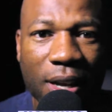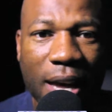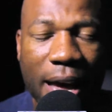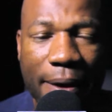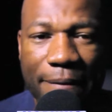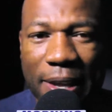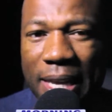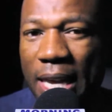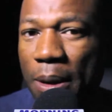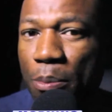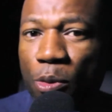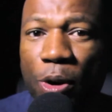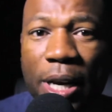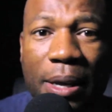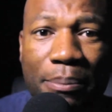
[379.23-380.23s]
I have to keep
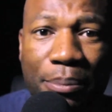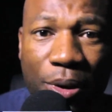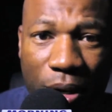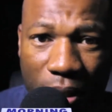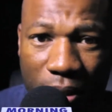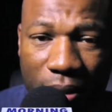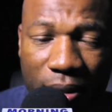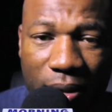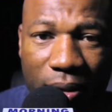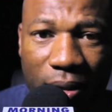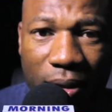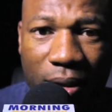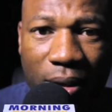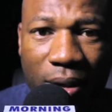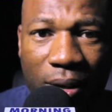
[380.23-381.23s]
reading books,
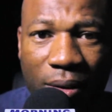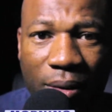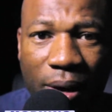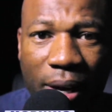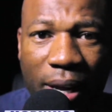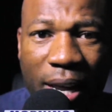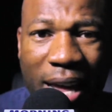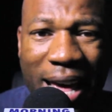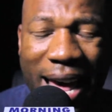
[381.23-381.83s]
right?